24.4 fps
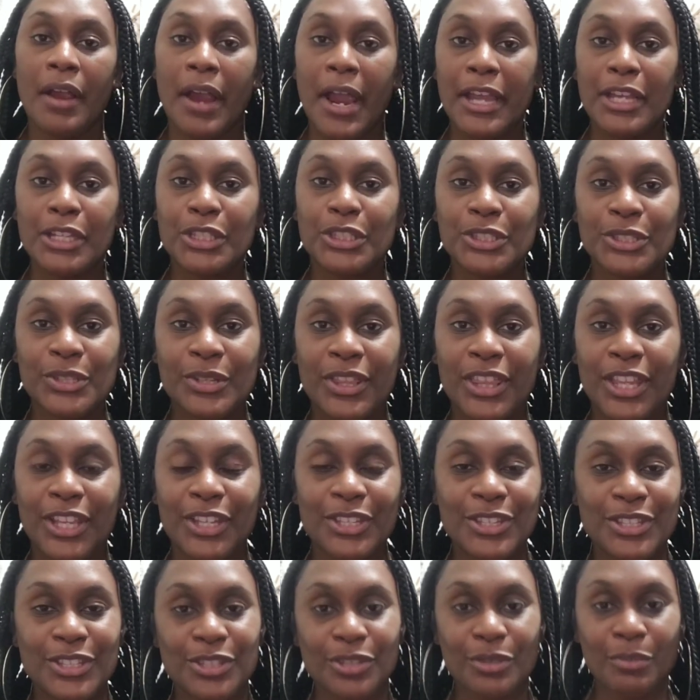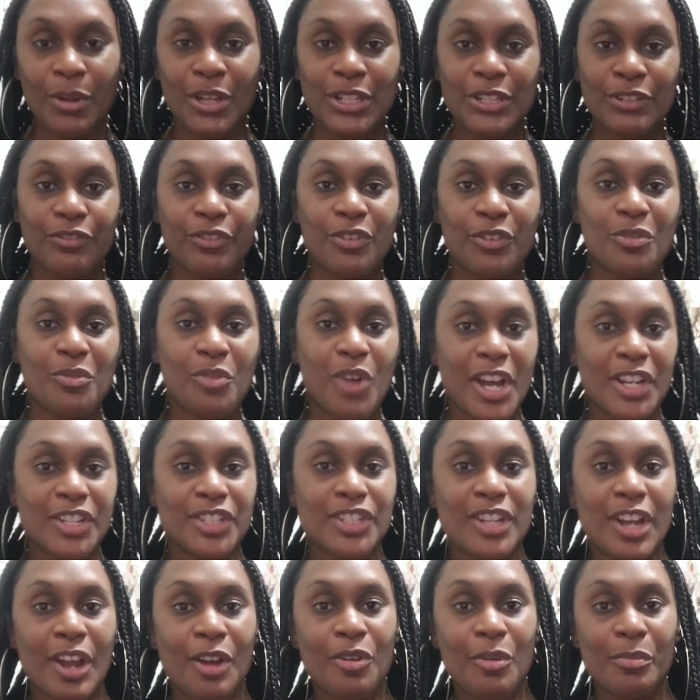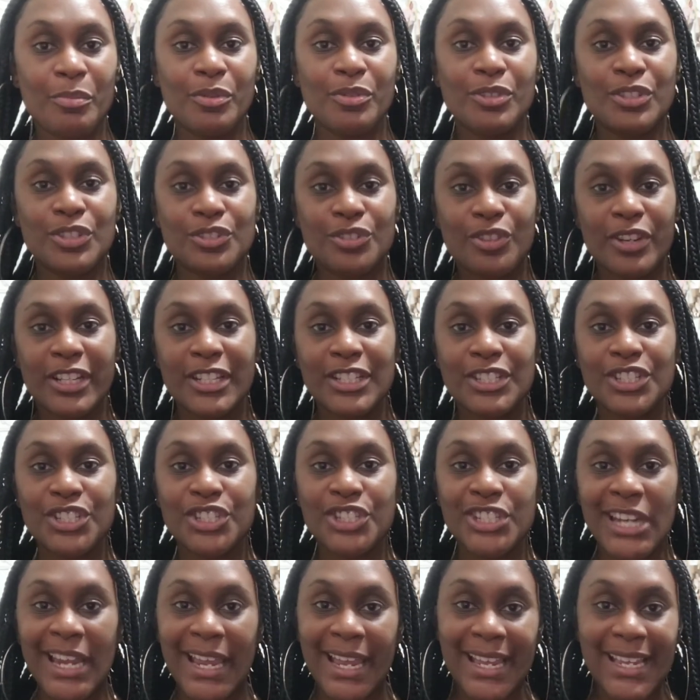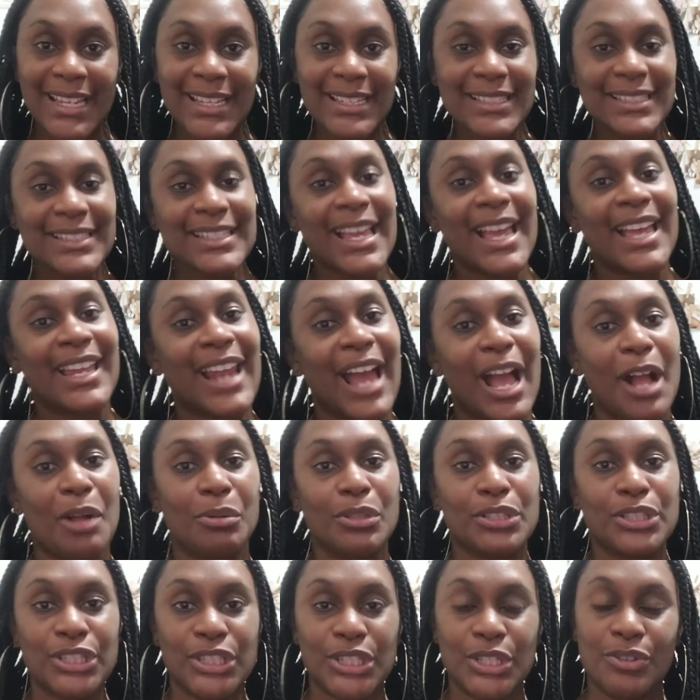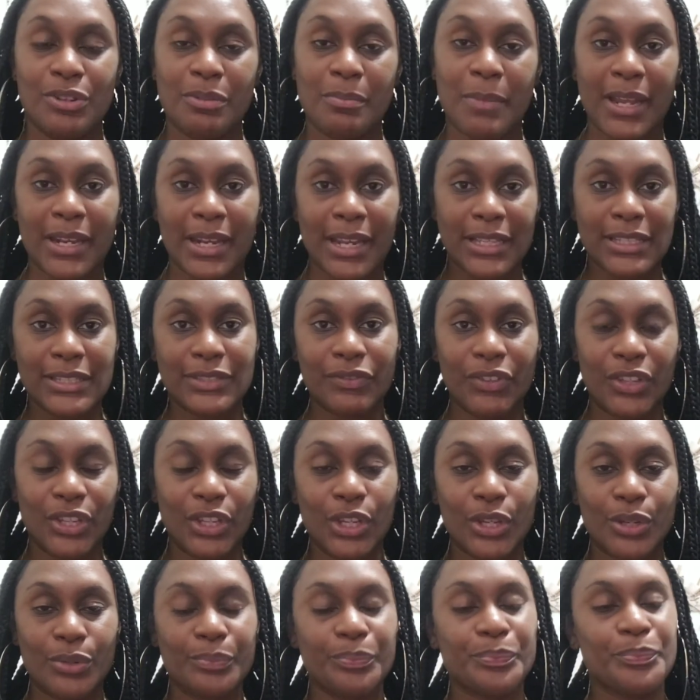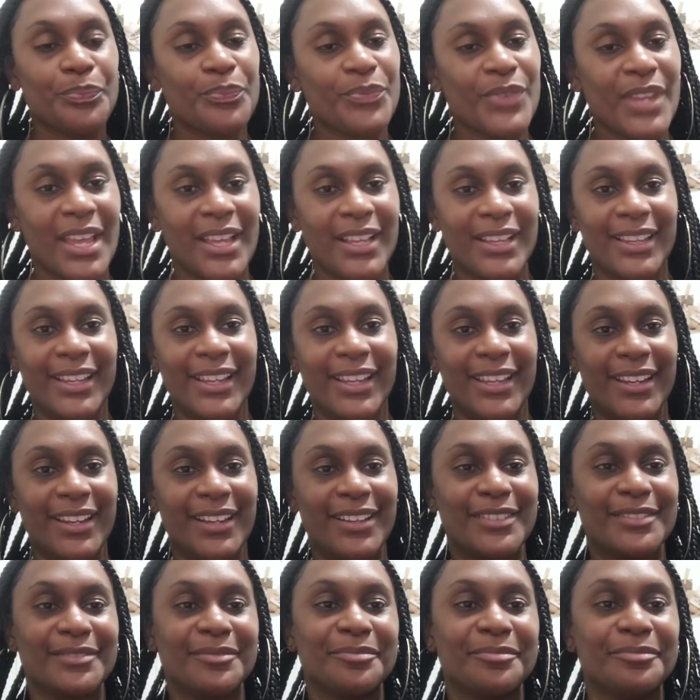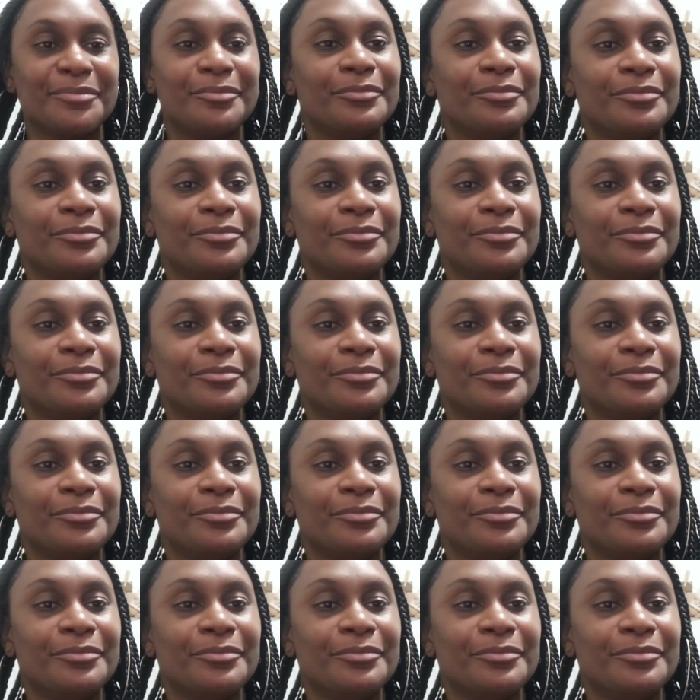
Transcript: All right, so thank you so much for watching. I hope you enjoyed this, Jays, and I will see you in my next video. Later.